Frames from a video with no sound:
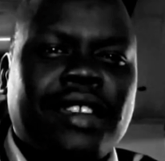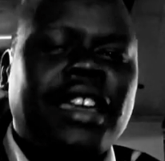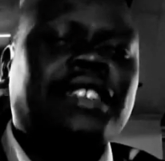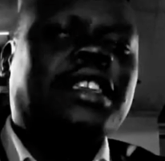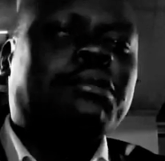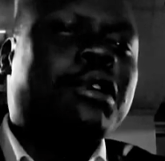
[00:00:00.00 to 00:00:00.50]

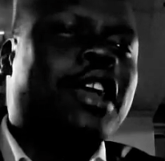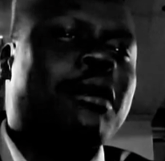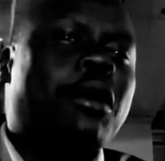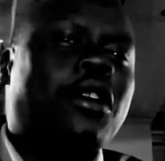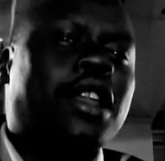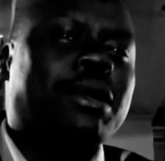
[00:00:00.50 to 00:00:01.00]
As he pick up
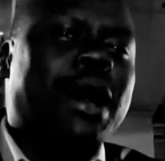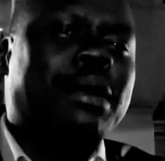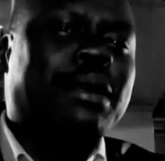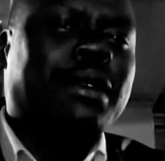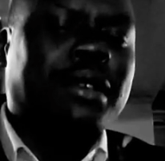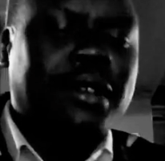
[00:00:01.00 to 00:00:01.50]
Holy
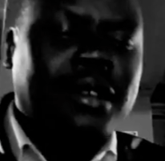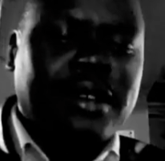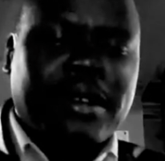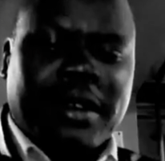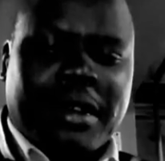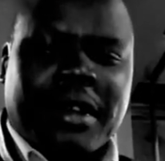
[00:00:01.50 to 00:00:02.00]
Bible,
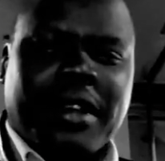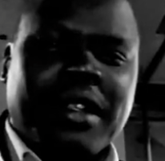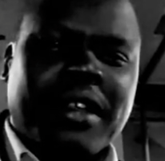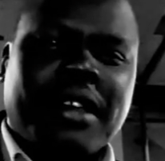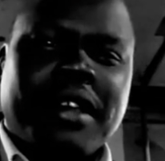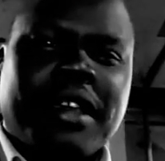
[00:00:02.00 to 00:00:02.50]

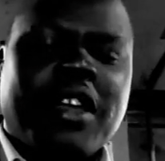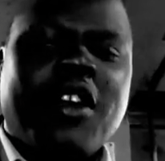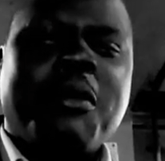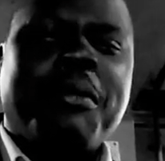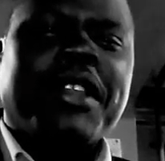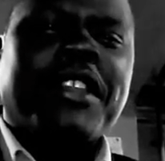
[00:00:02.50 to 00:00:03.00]
he
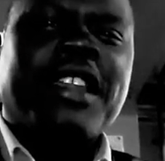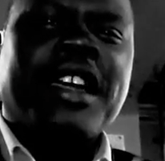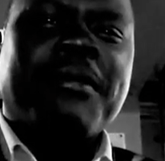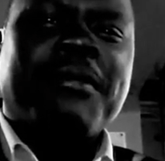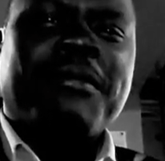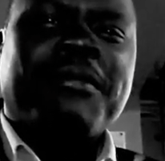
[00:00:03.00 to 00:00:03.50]
opened it
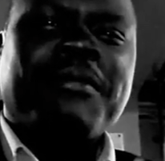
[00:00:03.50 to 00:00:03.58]
up.